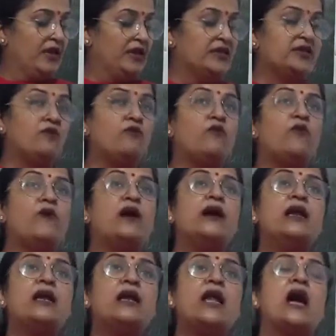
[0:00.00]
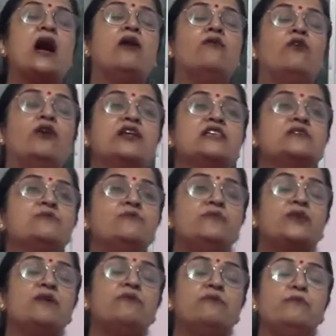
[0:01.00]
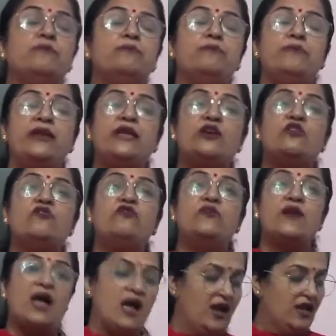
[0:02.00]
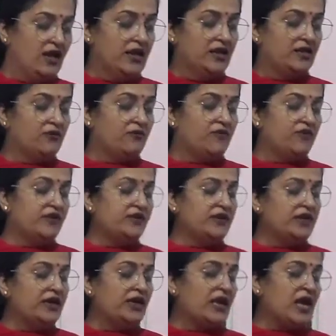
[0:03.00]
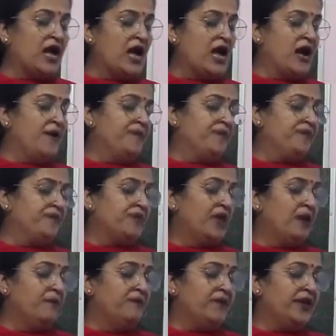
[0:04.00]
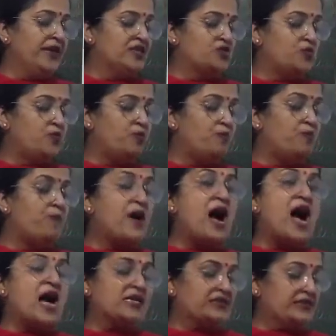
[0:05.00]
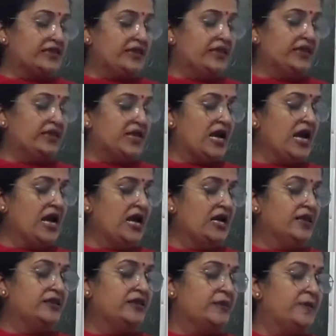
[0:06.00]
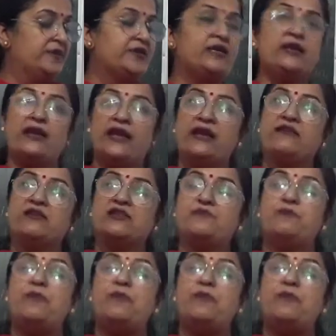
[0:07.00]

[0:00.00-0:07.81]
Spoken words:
The word La, what is the meaning of La? The word La means pass in the Tibetan language.